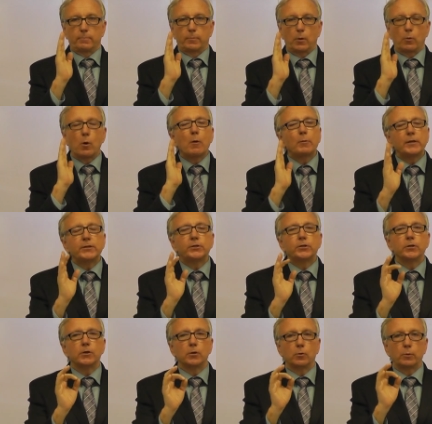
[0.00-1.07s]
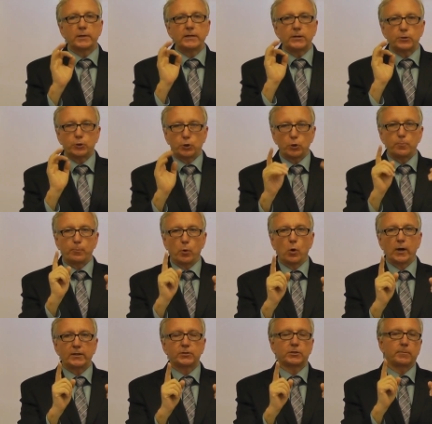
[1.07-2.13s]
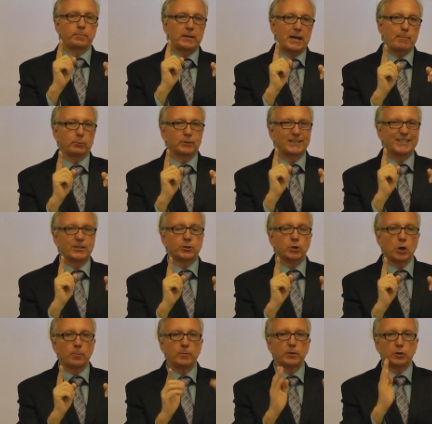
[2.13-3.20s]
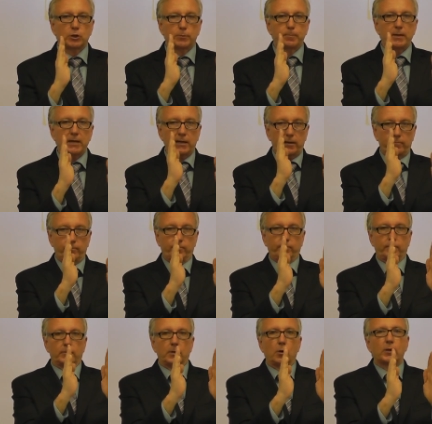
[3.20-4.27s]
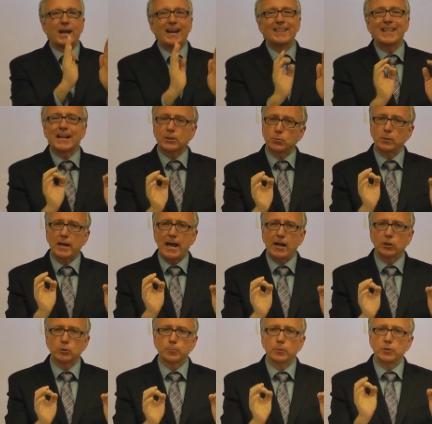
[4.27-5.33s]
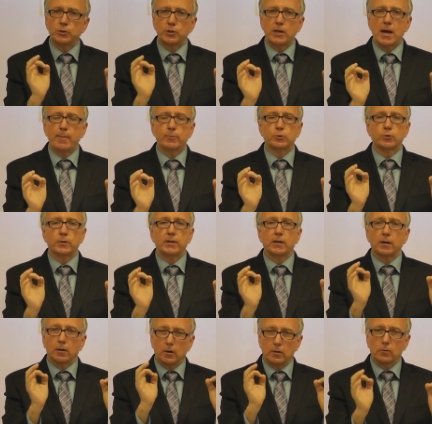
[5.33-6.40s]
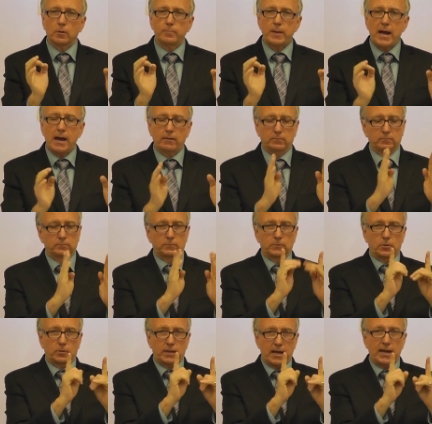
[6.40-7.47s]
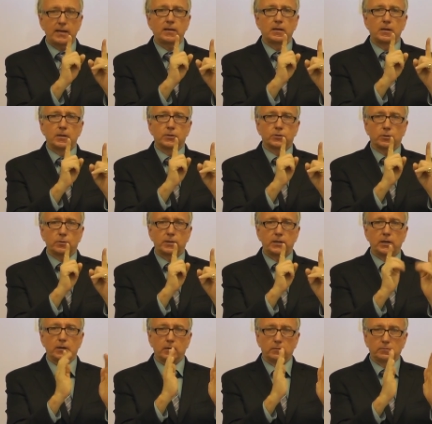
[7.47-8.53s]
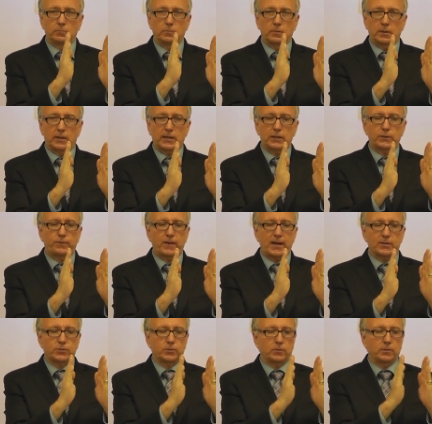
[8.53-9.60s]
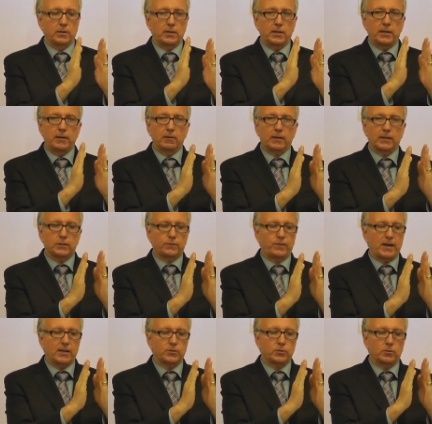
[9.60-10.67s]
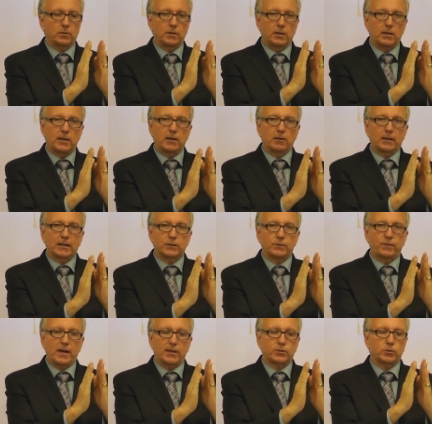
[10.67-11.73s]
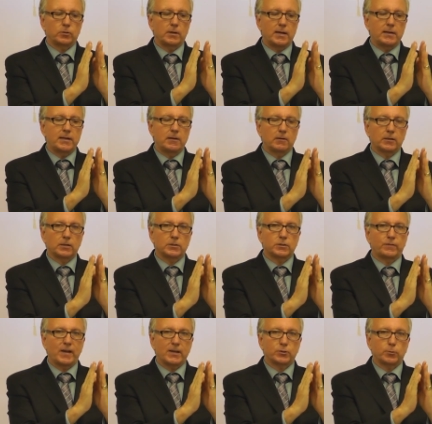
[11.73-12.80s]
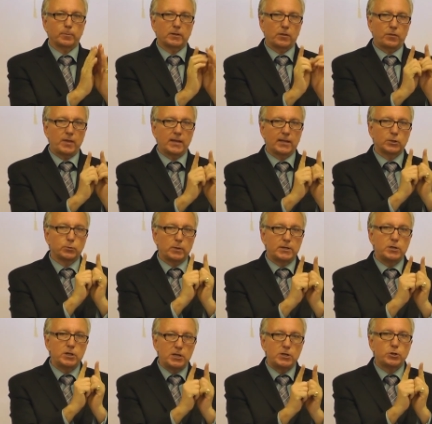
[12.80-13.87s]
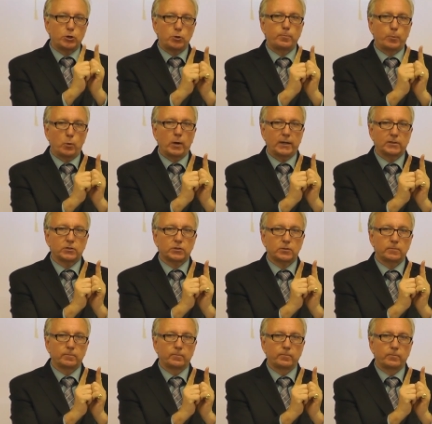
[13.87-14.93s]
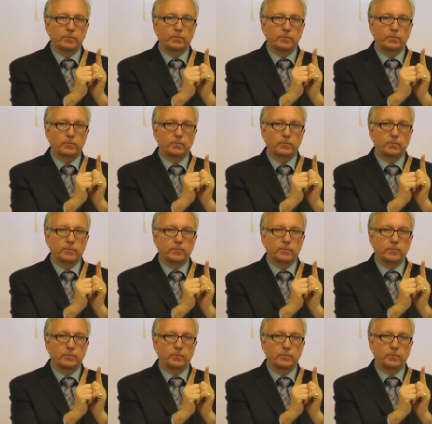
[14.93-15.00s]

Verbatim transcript: But what we do, we need two points to be able to determine the speed, okay? And that's what algebra and geometry are all about, okay? So here, it gets faster, here it gets faster, here it gets faster, and here it gets faster. But the thing is, we need two points.